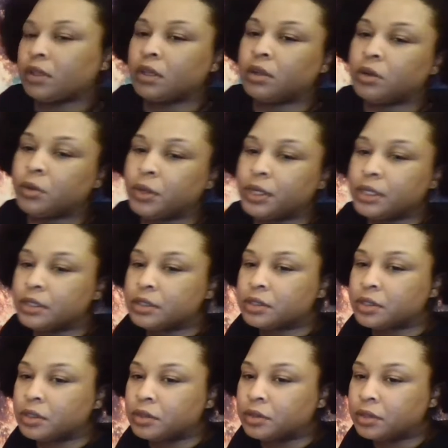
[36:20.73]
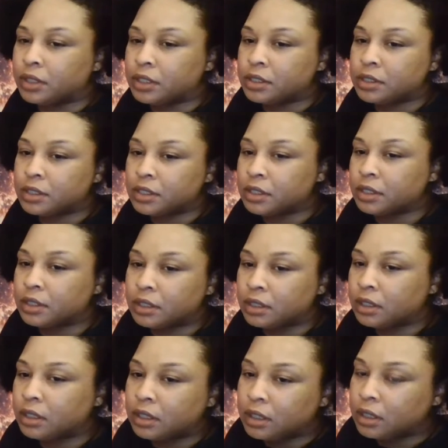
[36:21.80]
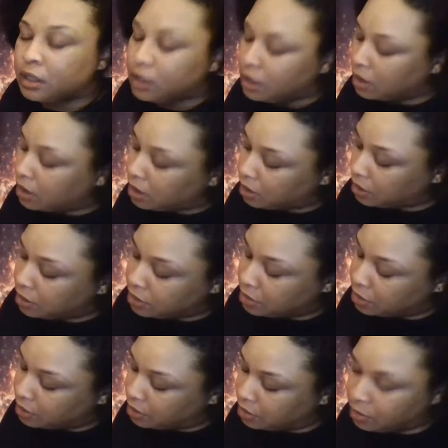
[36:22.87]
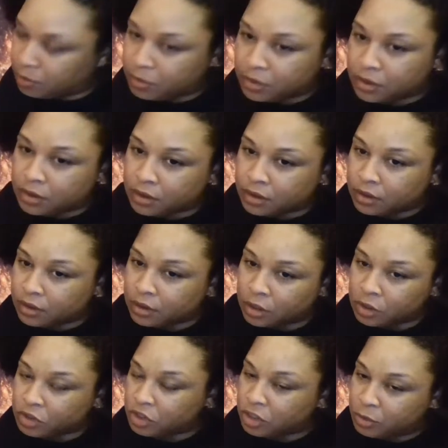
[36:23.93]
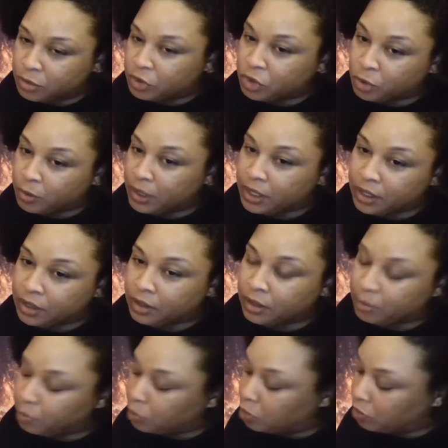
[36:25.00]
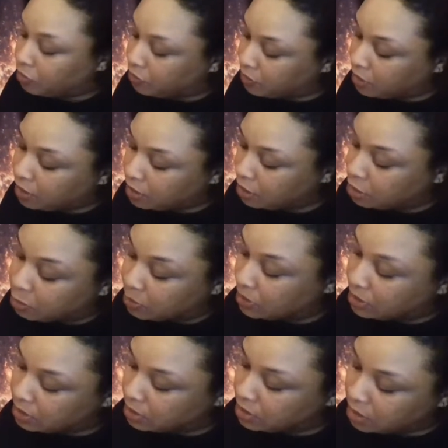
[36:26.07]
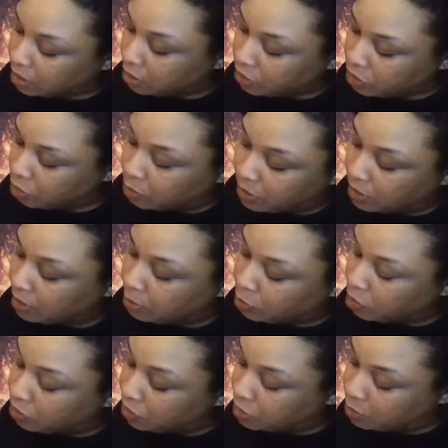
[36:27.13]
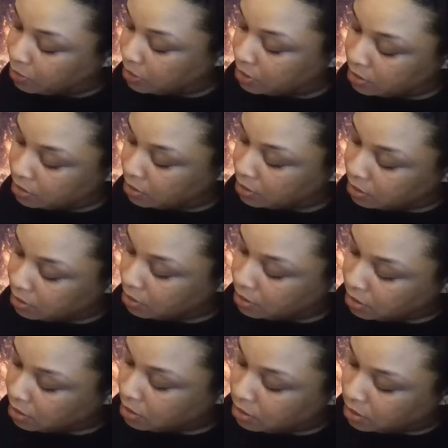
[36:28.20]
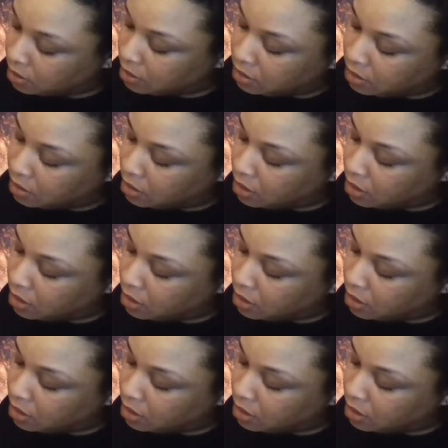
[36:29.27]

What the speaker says: All right, so let's see. How can James, or excuse me, Jermaine improve his business? How can Jermaine improve his business?